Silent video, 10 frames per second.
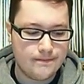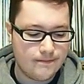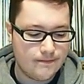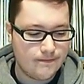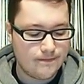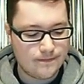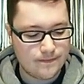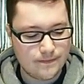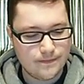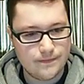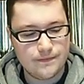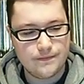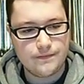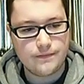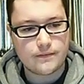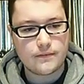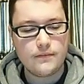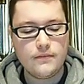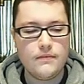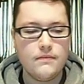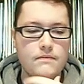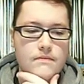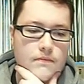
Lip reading: (no one is talking)